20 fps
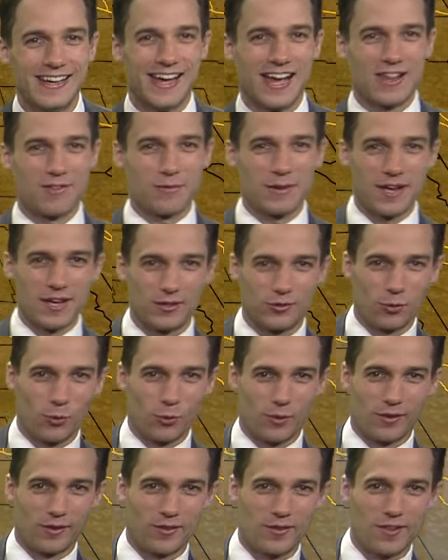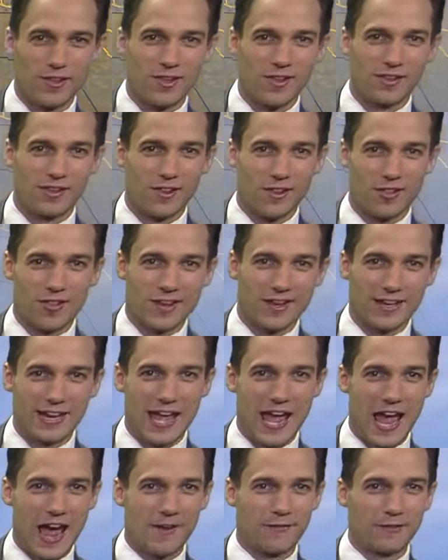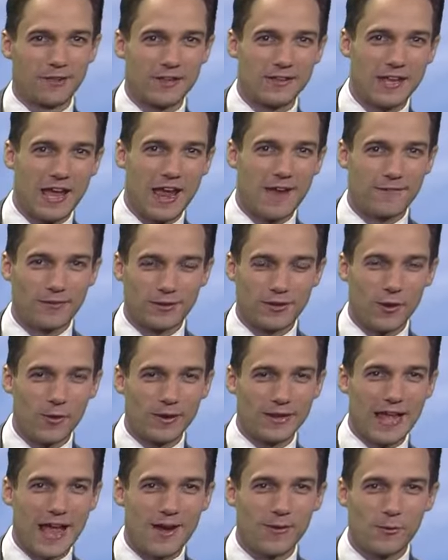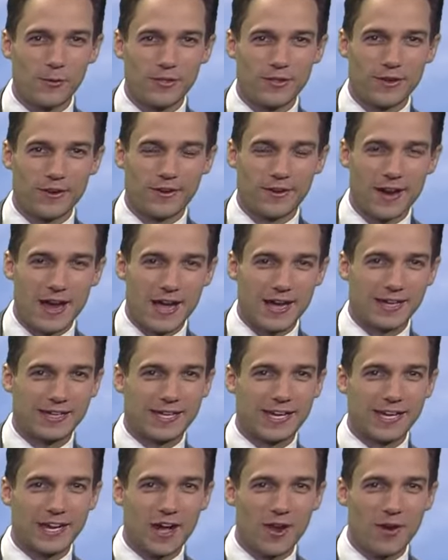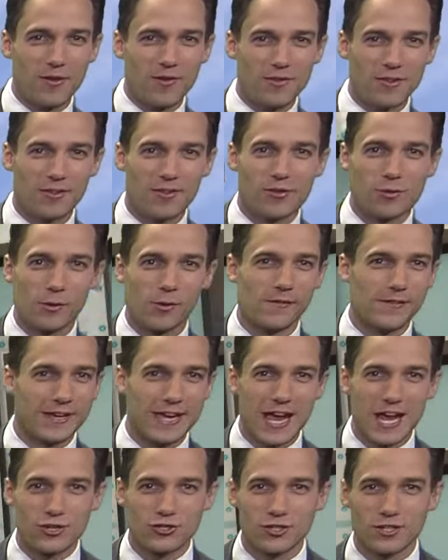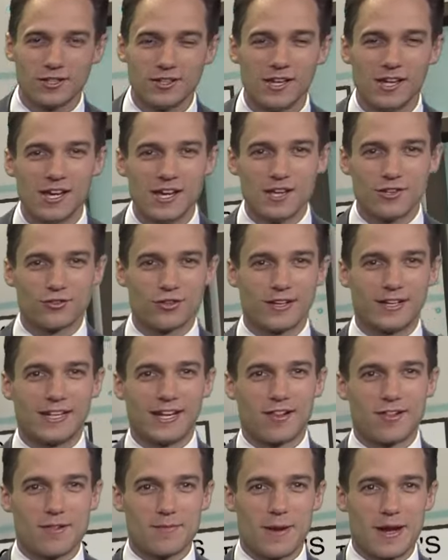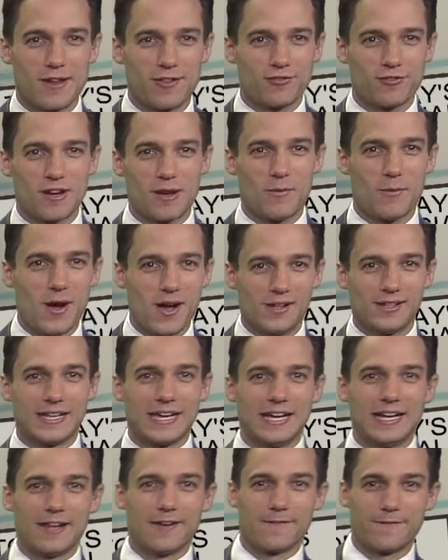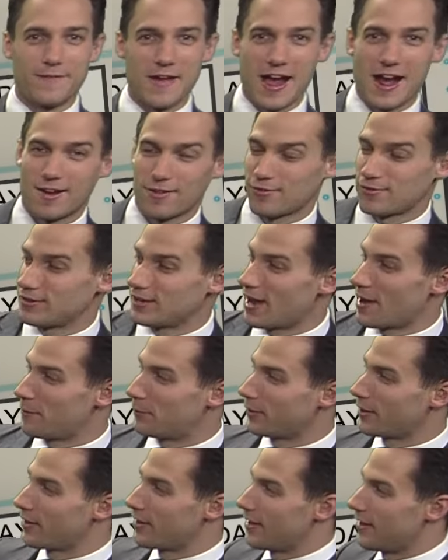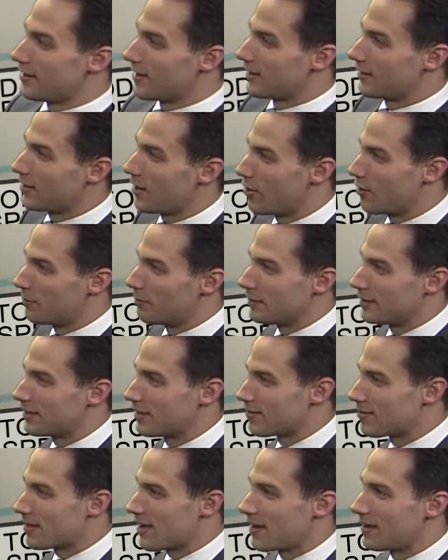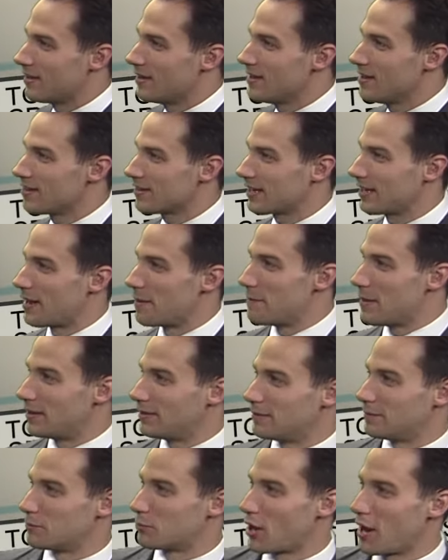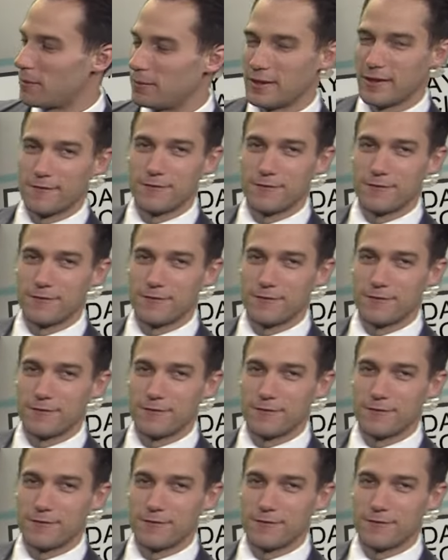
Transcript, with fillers: as we head towards the second half of the day. If you're going out with your uh, kiddos on school vacation, trying to get some ice cream, well, eat it fast. Do not put it in a cone because uh, it's going to melt in probably a